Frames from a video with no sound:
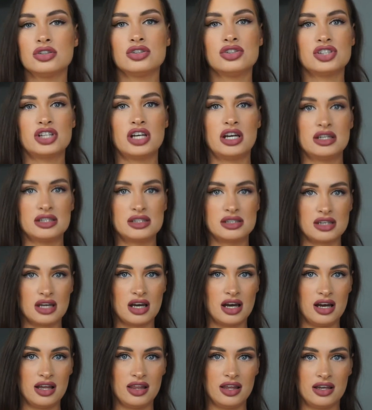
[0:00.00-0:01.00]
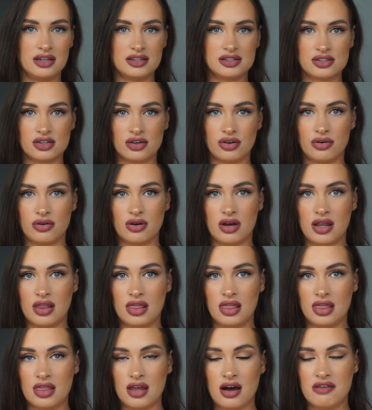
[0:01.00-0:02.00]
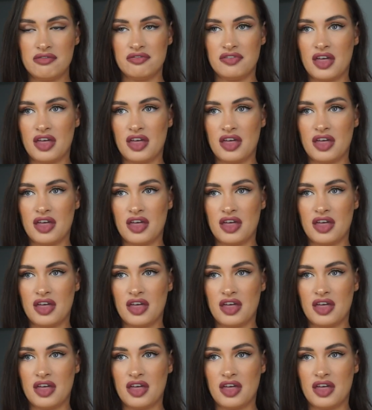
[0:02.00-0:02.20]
chest a highlight. So I love